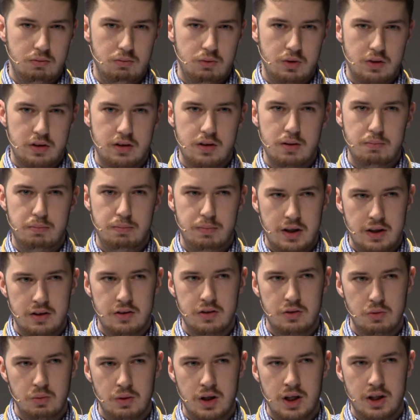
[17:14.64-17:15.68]
what's the
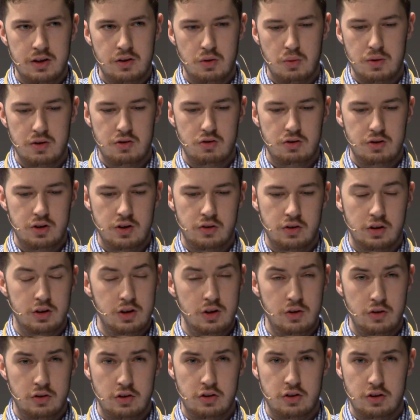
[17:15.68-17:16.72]
best way to introduce a
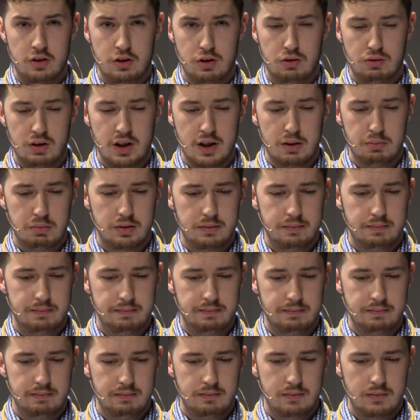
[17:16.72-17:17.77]
user to your app?
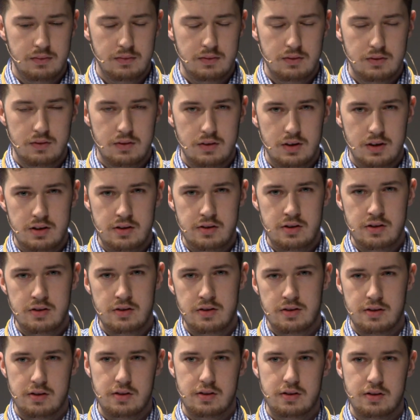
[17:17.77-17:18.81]
And this
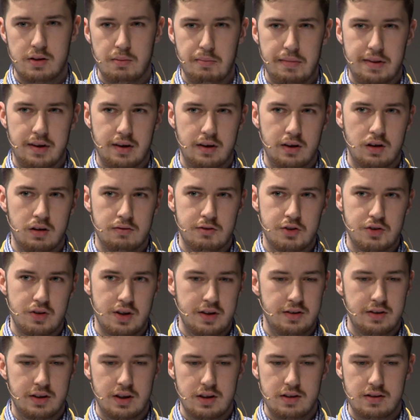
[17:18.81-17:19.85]
is something that I've
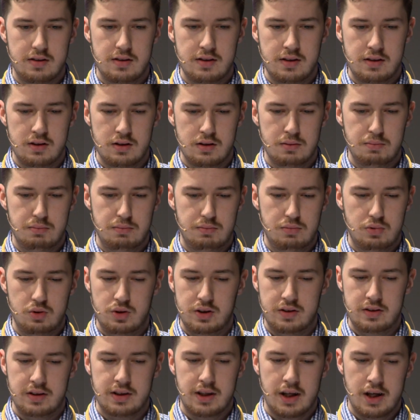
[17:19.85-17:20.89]
tried to consider
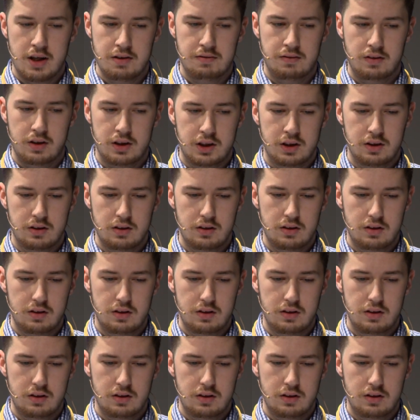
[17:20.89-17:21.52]
pretty carefully.